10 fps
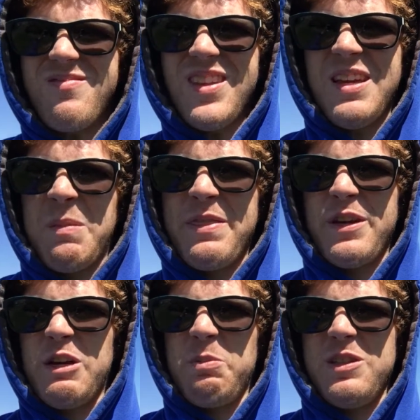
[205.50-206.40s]
and my
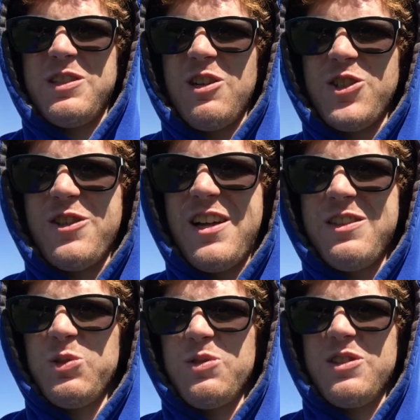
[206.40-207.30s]
therapist also thought
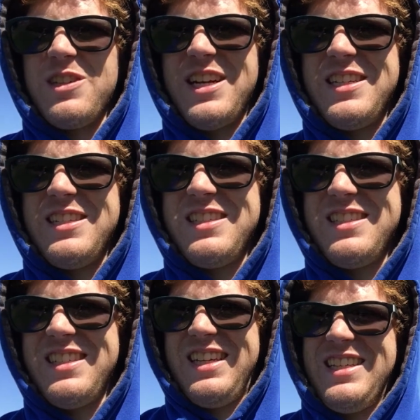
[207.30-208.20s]
this was a good
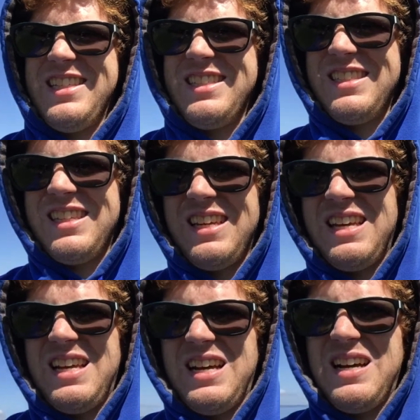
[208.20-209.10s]
idea. And
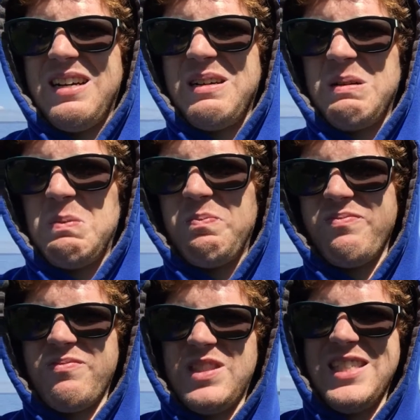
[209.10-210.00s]

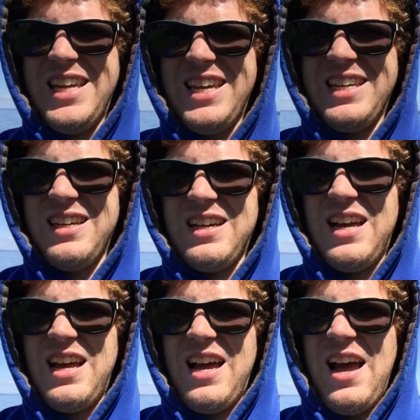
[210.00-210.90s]
today,
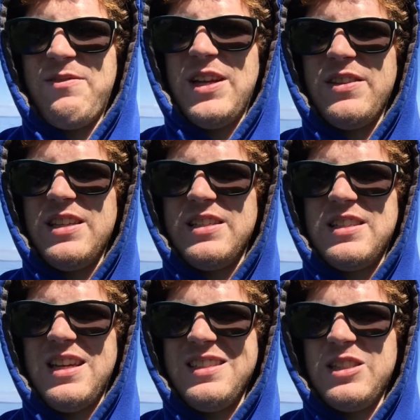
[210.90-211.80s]
I've done this
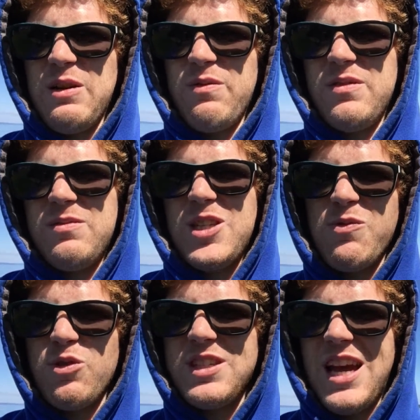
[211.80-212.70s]

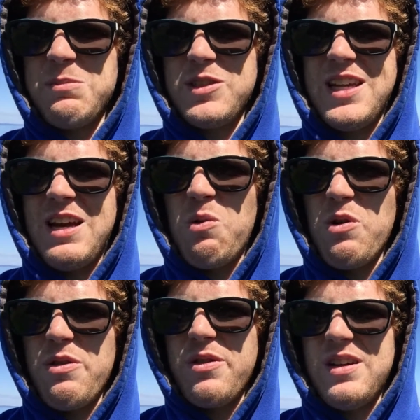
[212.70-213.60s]
several times now
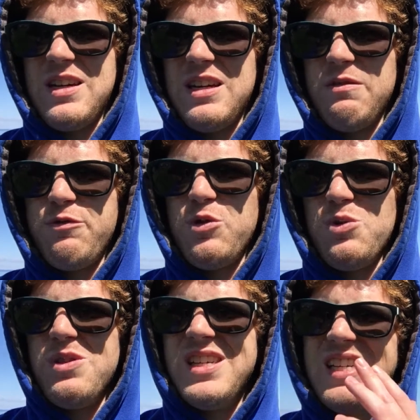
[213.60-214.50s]
with
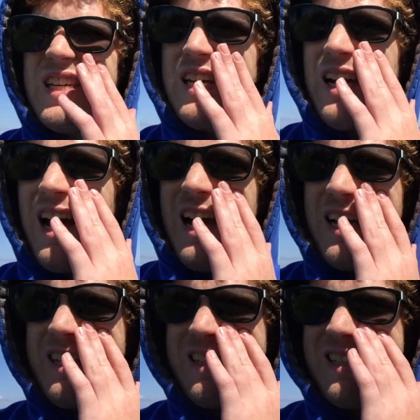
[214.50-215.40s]
food.
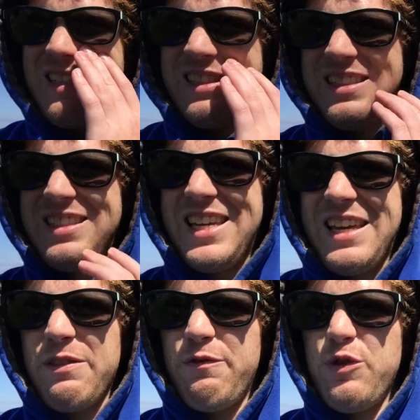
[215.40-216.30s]
I
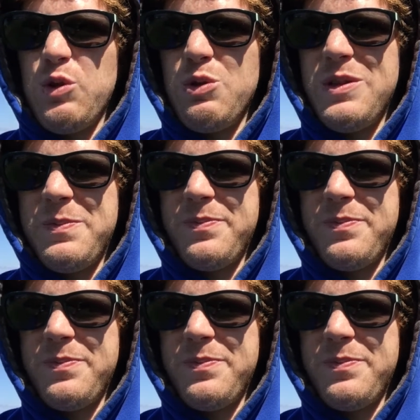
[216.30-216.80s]
take the food,